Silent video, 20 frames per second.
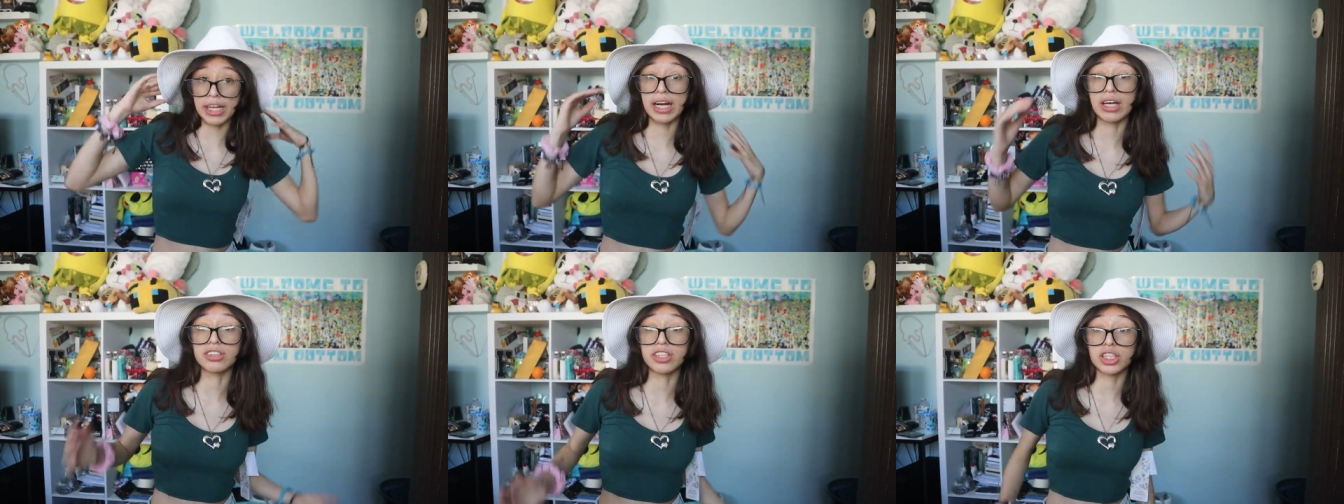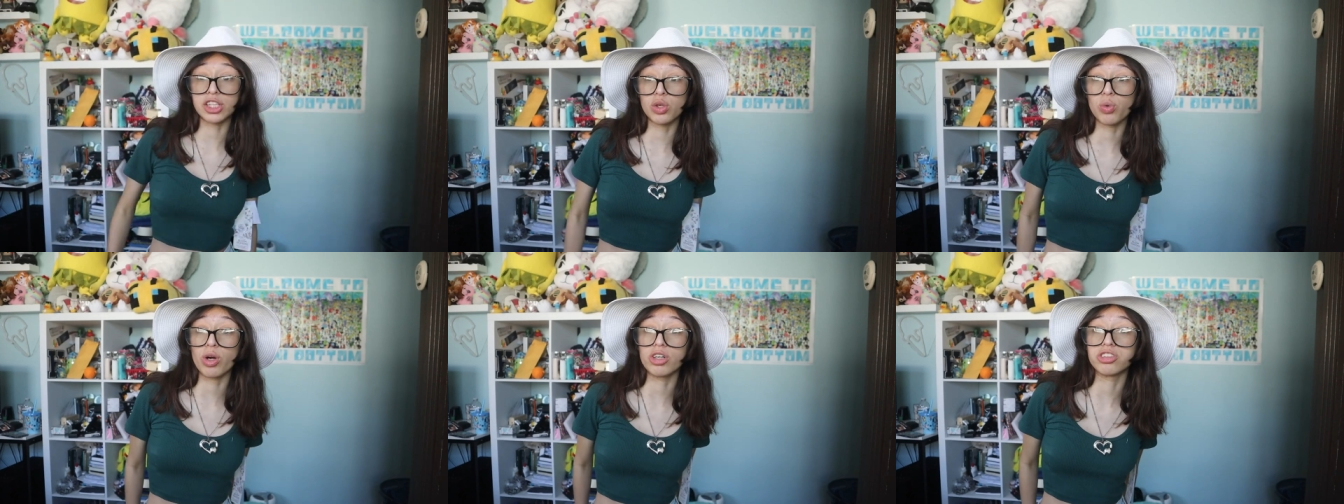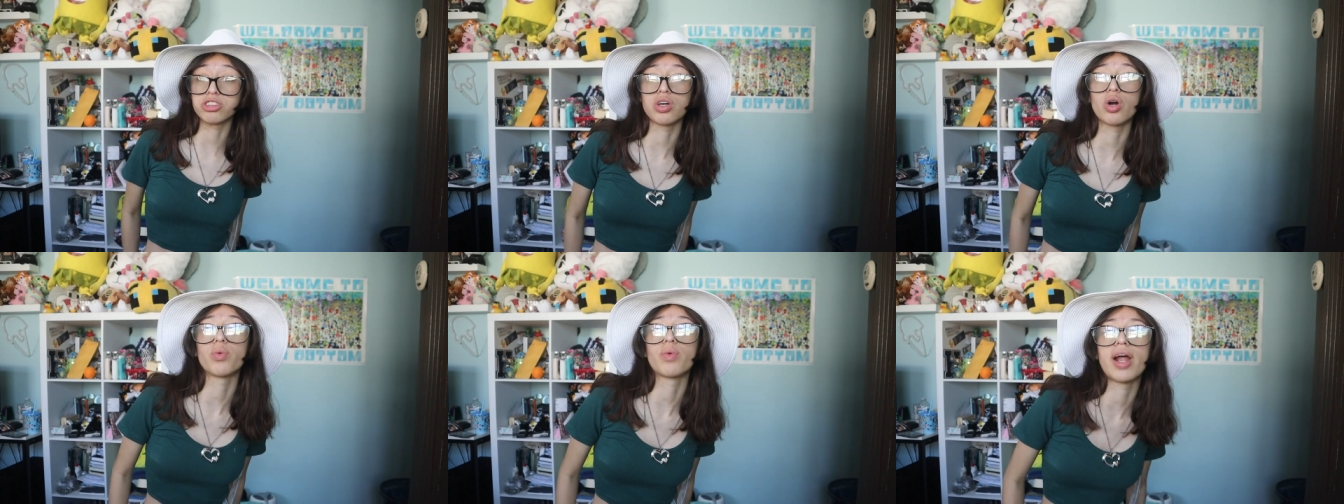And I was like, you are
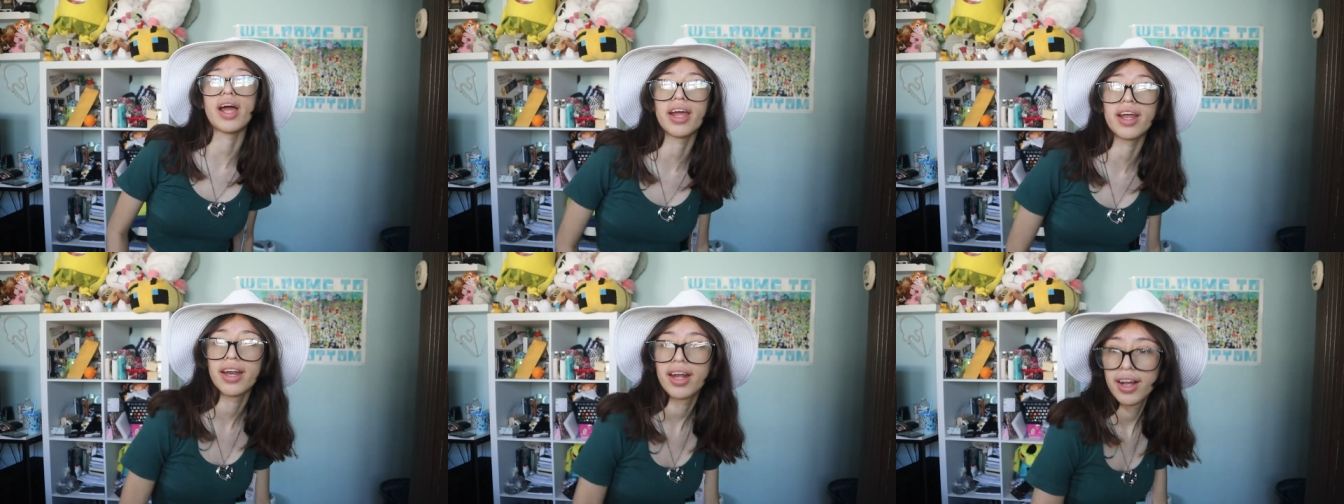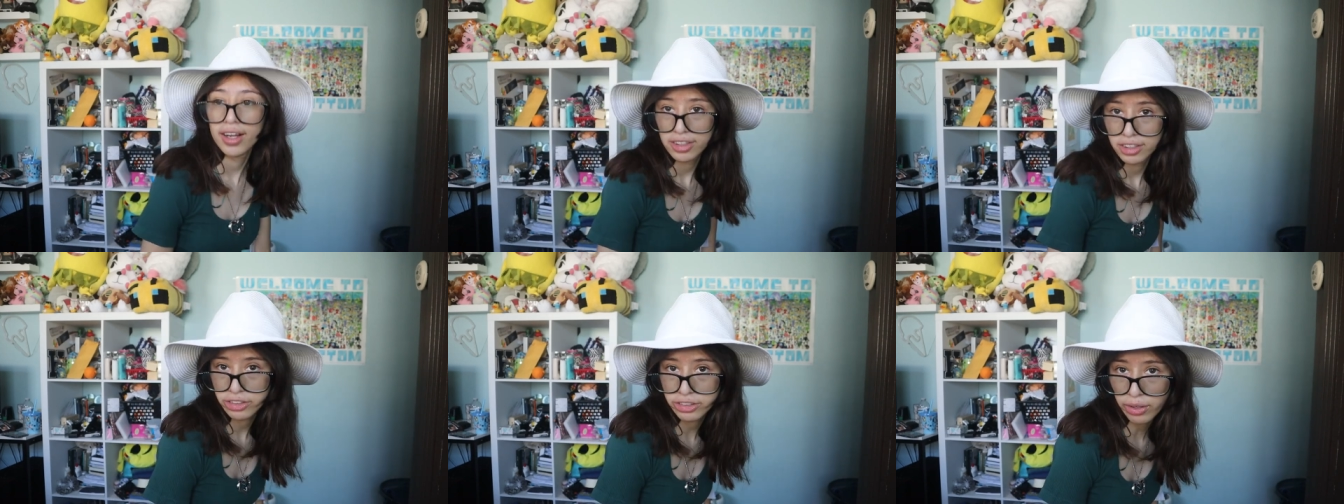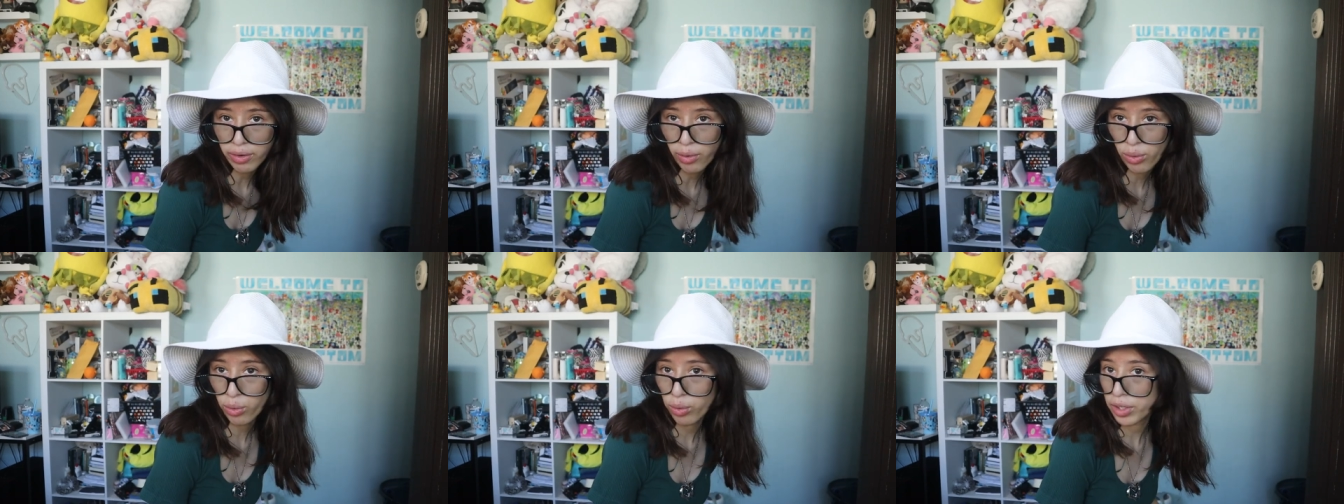so right.
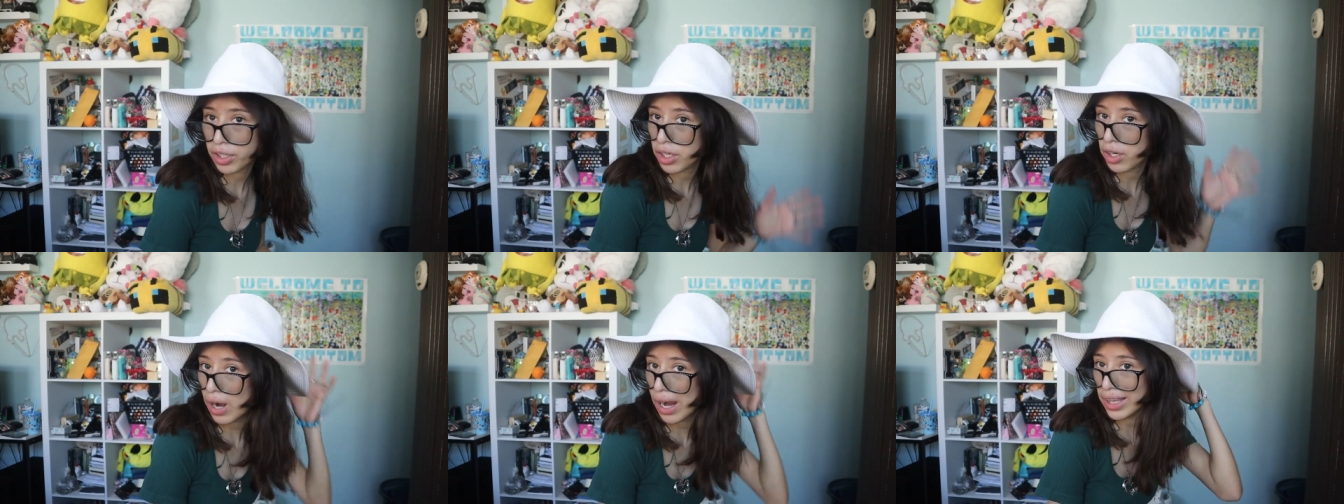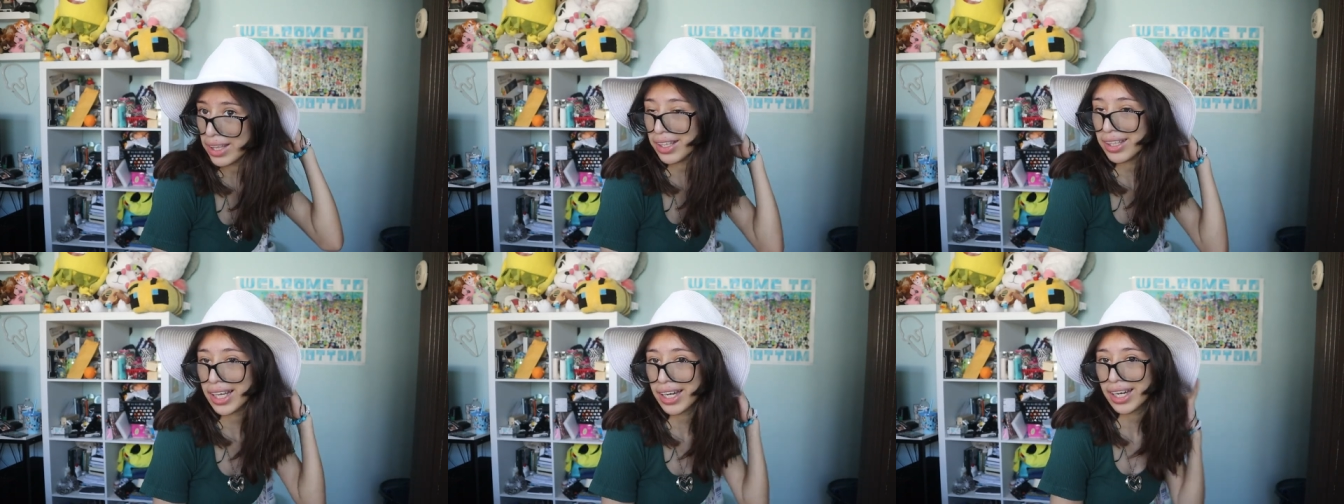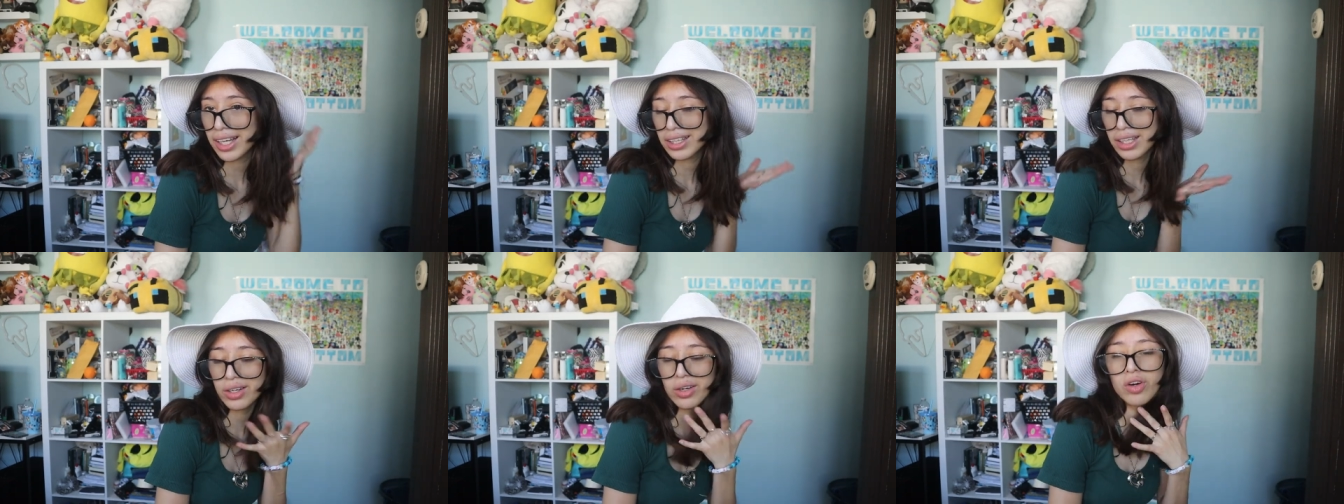So, you know, I look
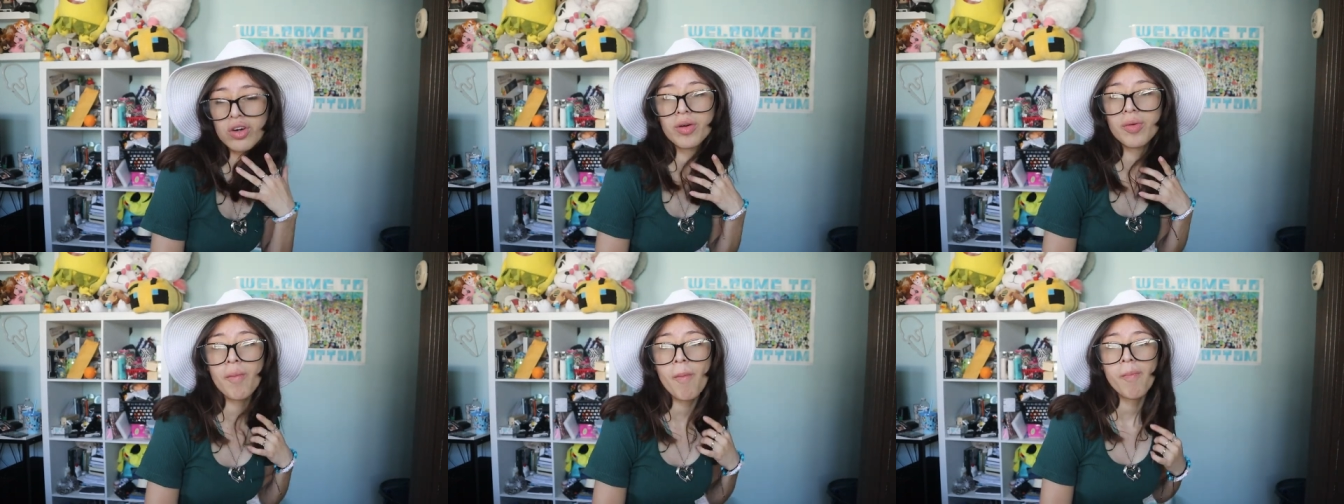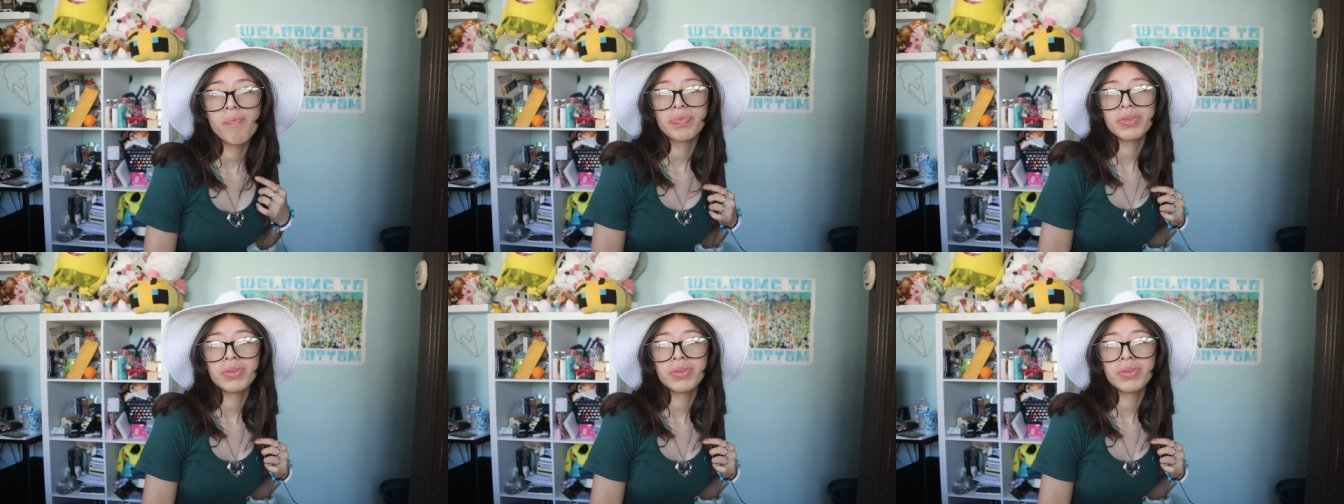like a little,